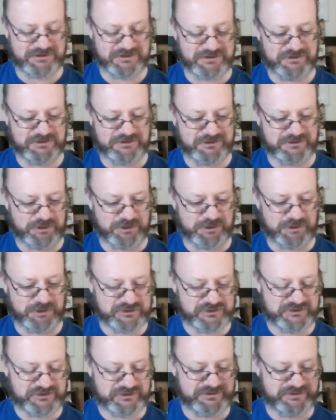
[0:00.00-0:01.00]
almost
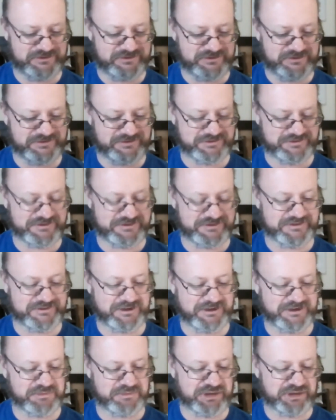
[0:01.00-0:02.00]

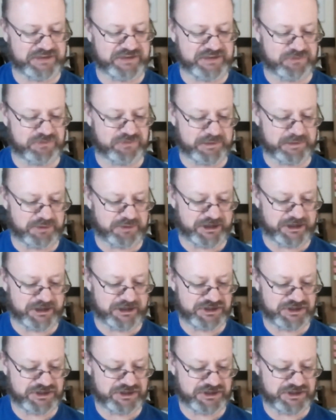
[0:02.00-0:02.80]
unbelievably British.